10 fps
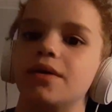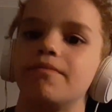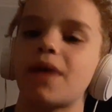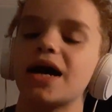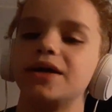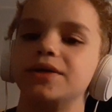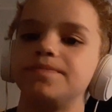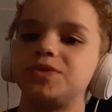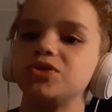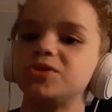my
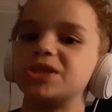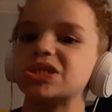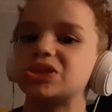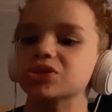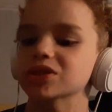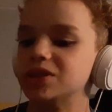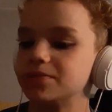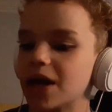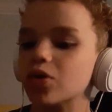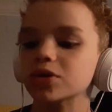2 sisters,
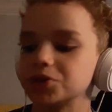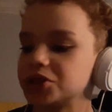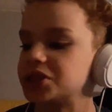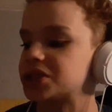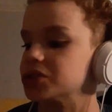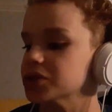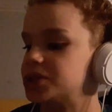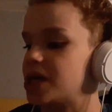my older sisters,